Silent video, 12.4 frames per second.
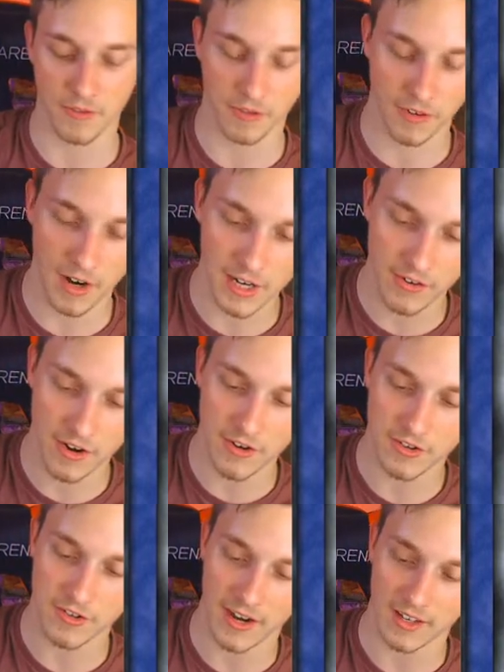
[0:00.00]
Ruddy Rose
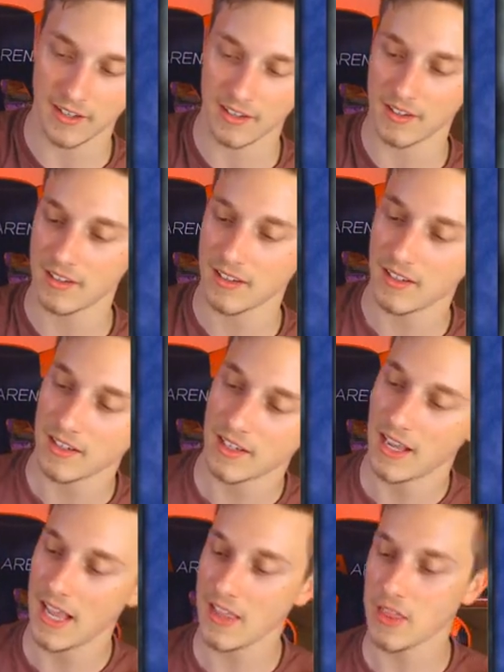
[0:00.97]
Dragon.
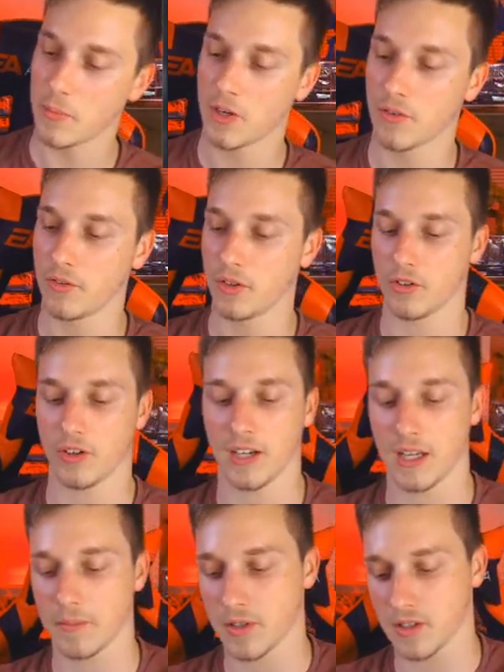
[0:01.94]
And the Book of Lunar
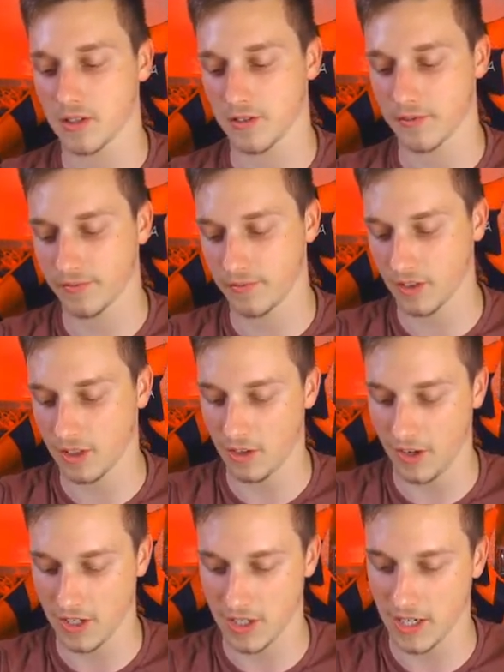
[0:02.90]
Eclipse.
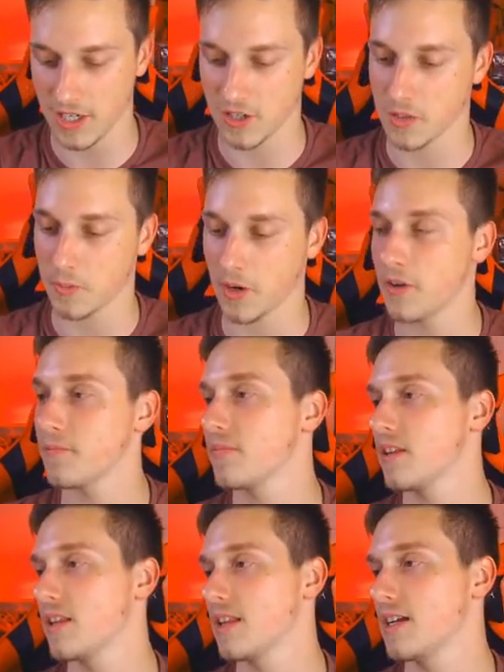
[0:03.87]
Congratulations, bro.
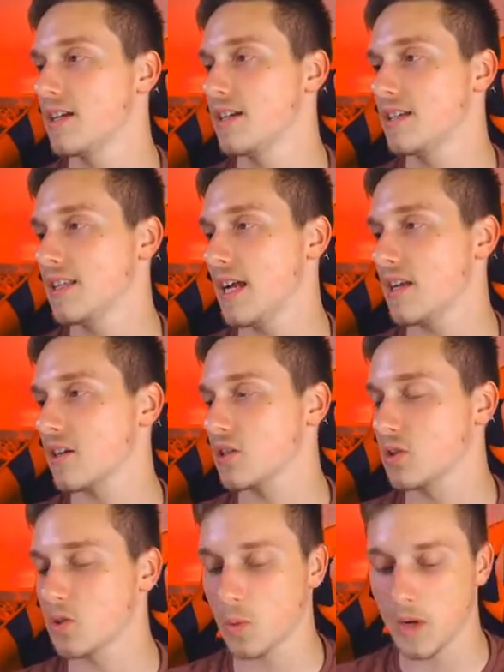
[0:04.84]
That looks
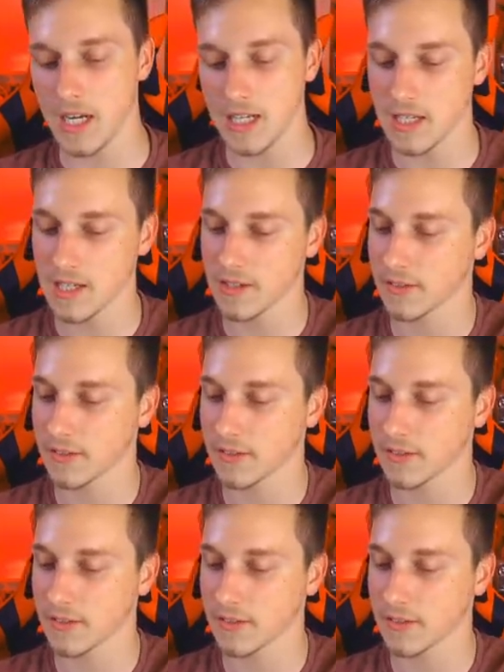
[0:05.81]
sweet.